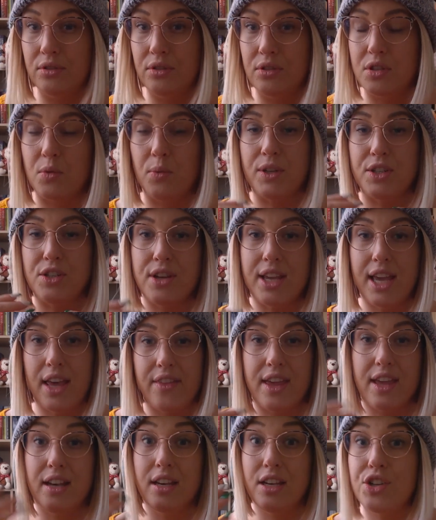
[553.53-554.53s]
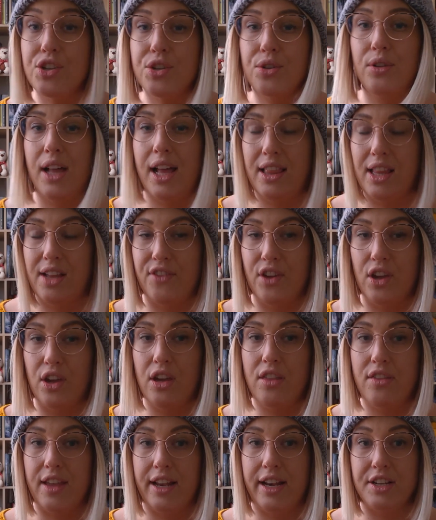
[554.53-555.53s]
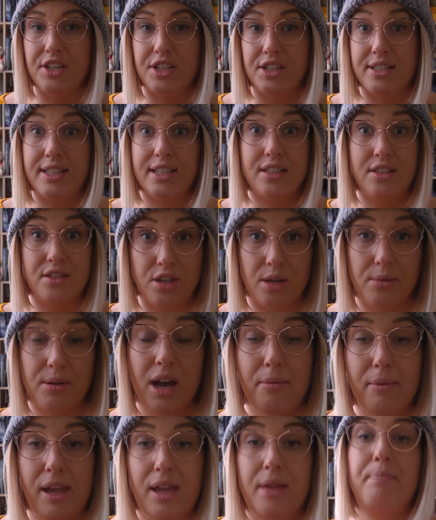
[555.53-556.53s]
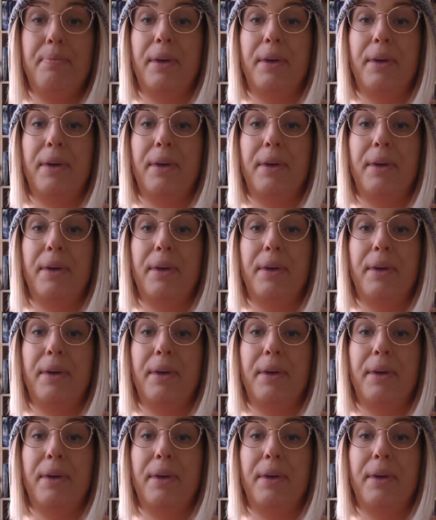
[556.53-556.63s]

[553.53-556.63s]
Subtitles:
So once you get the initial I love you, then it just doesn't stop coming.